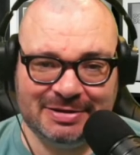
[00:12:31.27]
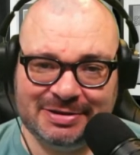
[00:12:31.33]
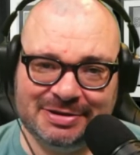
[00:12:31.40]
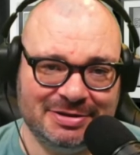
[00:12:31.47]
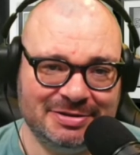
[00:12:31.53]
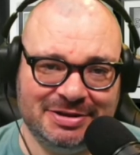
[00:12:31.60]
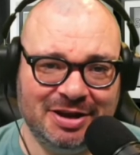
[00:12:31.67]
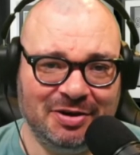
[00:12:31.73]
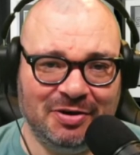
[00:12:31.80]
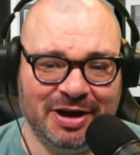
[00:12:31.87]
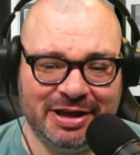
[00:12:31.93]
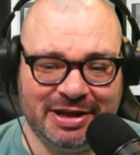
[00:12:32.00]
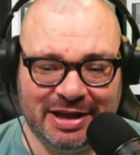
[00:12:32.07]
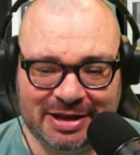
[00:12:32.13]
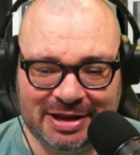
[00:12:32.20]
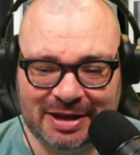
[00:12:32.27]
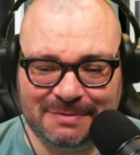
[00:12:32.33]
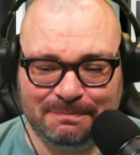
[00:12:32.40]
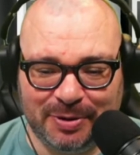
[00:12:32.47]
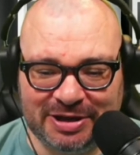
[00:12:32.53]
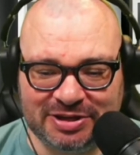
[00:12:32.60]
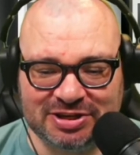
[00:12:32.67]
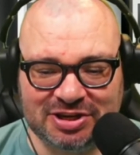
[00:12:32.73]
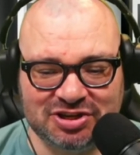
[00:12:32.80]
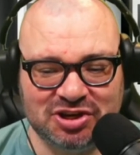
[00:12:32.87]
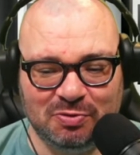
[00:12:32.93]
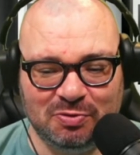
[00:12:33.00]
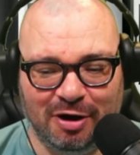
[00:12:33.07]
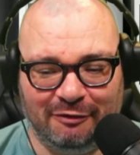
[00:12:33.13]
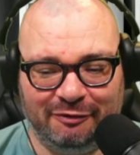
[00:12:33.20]
it pisses
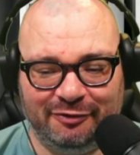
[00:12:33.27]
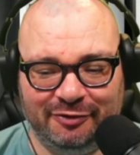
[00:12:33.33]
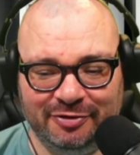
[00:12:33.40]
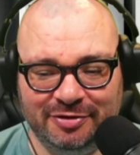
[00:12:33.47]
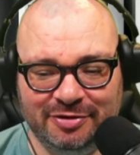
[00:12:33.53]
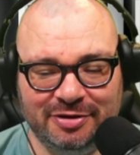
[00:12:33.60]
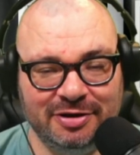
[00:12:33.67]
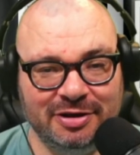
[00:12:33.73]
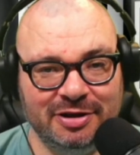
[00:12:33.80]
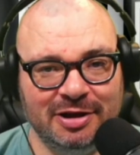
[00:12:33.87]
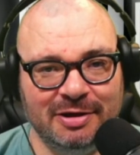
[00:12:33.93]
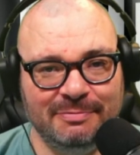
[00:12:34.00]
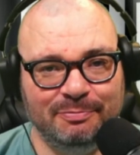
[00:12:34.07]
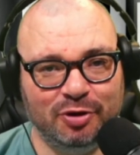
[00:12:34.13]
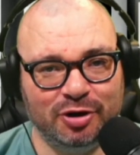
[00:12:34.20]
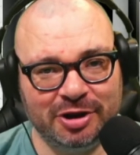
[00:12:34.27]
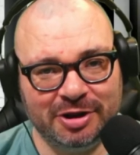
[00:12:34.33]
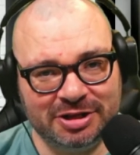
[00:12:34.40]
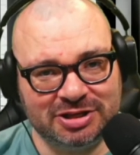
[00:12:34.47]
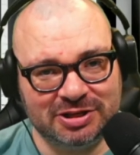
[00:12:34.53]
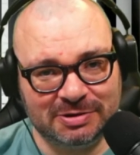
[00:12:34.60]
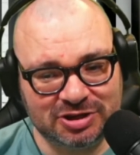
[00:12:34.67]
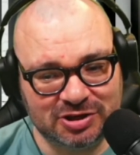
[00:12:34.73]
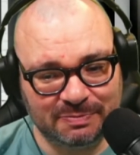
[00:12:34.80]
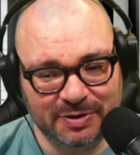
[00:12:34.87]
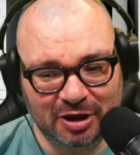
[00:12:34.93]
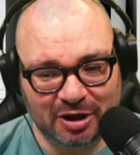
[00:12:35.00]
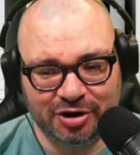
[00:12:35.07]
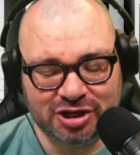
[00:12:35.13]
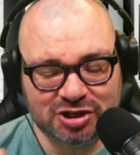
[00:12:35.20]
you off. But to be
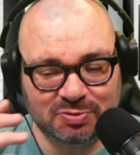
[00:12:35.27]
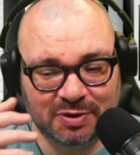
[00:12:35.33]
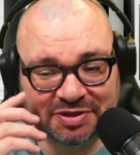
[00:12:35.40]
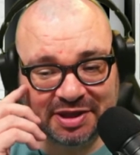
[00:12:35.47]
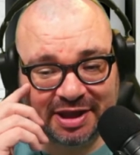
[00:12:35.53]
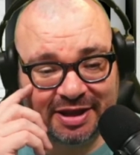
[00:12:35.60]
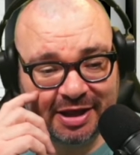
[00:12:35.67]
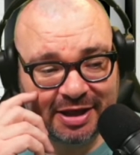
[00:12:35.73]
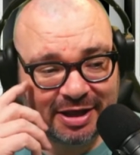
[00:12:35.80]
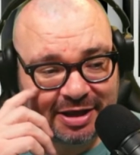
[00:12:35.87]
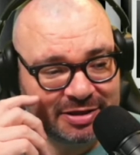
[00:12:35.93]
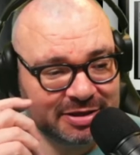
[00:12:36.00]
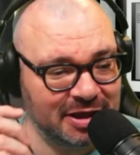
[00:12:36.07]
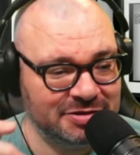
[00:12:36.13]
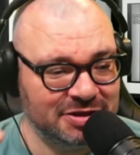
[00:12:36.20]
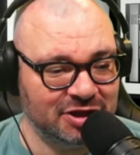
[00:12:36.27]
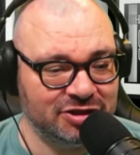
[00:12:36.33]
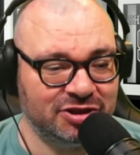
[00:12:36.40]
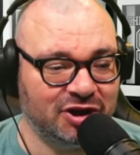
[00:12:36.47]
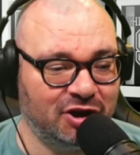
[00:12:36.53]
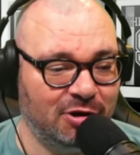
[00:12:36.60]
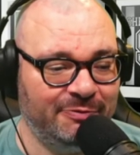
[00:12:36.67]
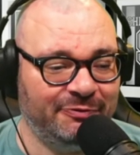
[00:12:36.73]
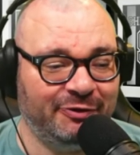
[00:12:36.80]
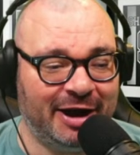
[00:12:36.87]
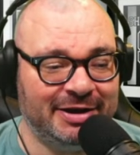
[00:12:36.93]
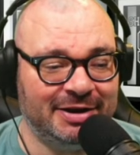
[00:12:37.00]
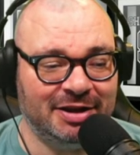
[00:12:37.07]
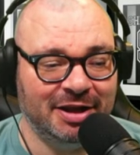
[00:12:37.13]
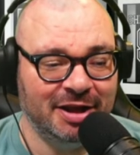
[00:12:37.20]
honest with you, the cup
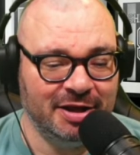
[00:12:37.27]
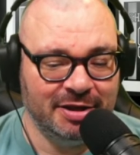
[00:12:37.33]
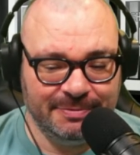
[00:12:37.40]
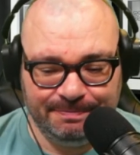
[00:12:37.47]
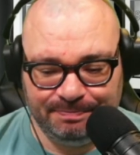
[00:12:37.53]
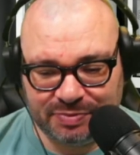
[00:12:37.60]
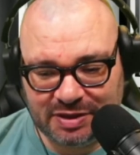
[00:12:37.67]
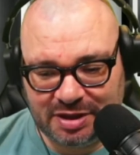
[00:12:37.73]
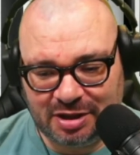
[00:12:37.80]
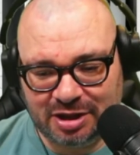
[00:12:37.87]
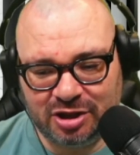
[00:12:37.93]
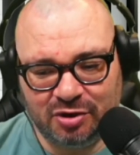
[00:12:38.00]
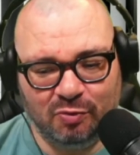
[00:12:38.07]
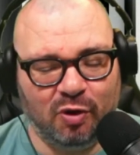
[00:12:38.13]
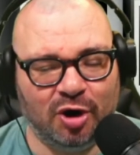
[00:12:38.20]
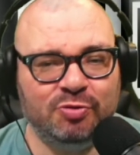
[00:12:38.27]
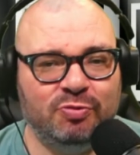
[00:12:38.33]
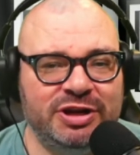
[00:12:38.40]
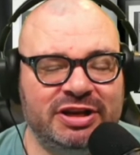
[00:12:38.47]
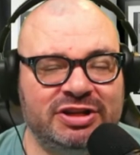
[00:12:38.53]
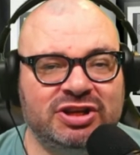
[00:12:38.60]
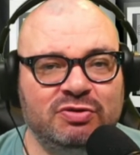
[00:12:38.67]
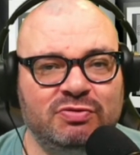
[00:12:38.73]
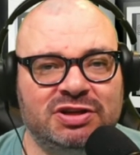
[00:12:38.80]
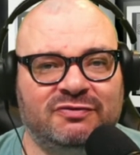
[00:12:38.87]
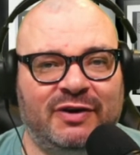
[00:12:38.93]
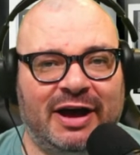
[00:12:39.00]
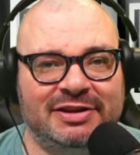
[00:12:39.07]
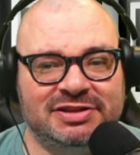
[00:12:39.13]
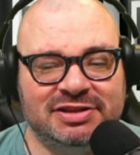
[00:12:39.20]
final, what are we to do as
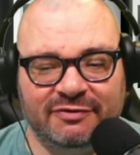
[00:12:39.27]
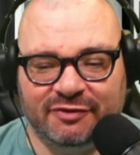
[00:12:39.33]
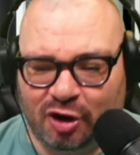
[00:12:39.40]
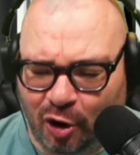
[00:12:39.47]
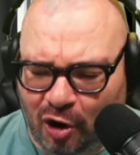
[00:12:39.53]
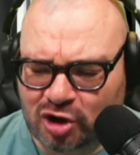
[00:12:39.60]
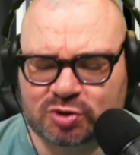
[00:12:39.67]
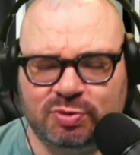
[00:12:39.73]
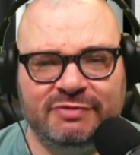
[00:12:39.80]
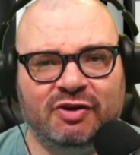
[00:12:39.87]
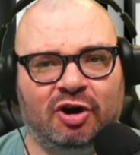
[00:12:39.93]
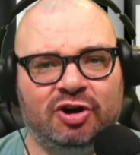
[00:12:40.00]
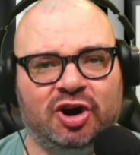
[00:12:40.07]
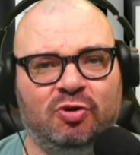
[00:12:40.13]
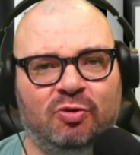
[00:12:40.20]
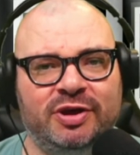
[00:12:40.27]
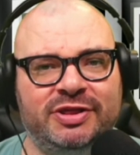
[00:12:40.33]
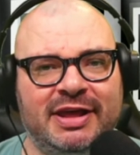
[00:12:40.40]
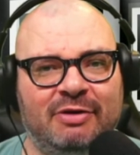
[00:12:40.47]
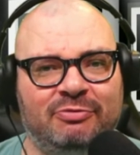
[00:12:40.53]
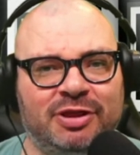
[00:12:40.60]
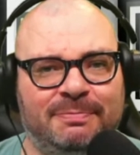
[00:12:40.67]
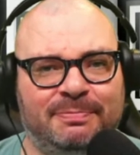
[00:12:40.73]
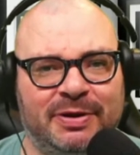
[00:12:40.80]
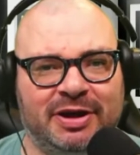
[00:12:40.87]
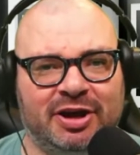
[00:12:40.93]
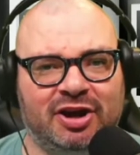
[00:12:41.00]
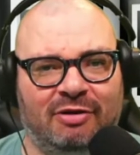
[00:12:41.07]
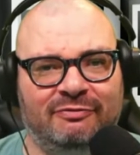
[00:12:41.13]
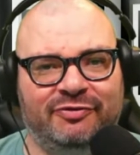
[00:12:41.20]
fans? Of course we've got to go in there with a bit of
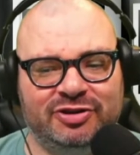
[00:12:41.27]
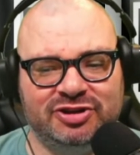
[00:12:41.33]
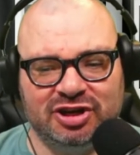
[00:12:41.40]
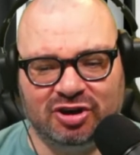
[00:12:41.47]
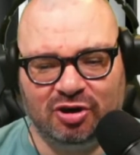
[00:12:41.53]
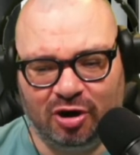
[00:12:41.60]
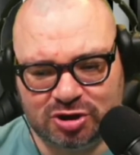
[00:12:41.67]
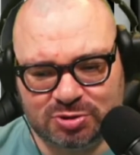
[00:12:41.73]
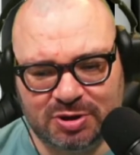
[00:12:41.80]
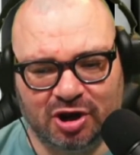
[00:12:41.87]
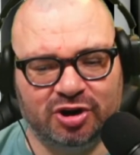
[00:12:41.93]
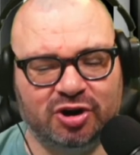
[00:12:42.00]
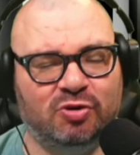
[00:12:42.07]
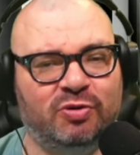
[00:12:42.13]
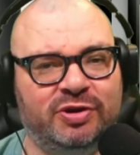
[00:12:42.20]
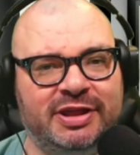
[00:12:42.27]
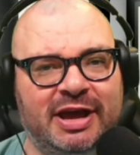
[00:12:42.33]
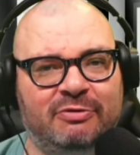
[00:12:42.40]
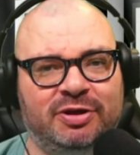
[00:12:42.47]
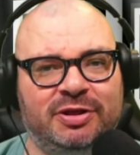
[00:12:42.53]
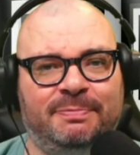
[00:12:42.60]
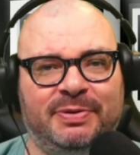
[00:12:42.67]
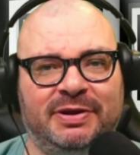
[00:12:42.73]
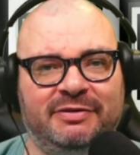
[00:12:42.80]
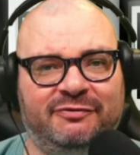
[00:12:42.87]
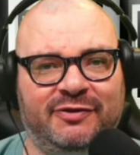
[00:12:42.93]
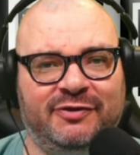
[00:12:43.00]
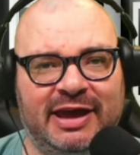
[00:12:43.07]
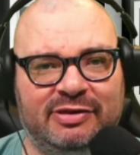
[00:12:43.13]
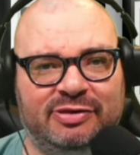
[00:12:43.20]
confidence. Of course we've got to go in there with a bit of
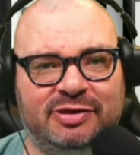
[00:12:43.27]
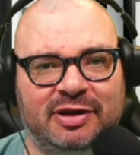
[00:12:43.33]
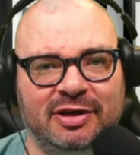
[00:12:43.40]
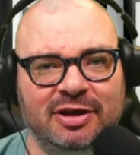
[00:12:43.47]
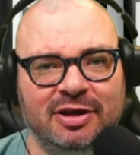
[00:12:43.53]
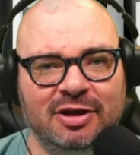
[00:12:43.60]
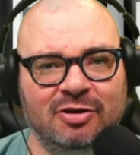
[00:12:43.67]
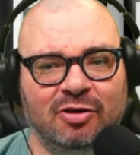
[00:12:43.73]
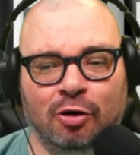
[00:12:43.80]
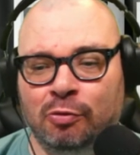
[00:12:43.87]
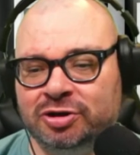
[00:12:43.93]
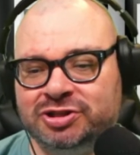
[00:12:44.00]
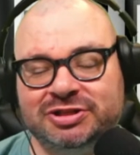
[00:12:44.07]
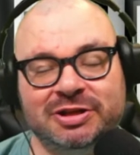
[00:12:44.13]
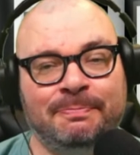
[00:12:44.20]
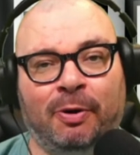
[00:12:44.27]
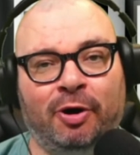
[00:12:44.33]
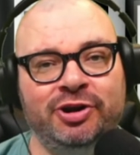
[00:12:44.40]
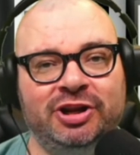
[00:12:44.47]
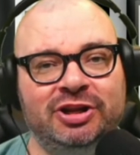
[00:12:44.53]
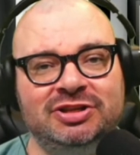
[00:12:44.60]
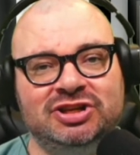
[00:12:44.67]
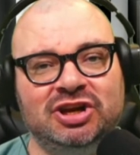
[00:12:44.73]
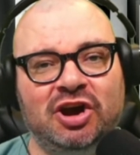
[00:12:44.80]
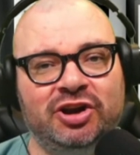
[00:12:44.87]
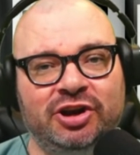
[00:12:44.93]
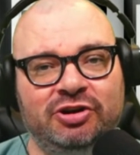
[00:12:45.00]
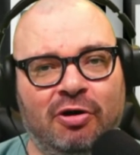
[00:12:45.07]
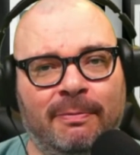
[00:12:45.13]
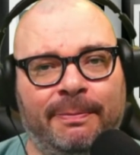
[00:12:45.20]
faith. Or what's the point in
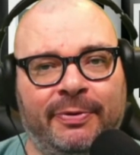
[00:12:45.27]
turning up?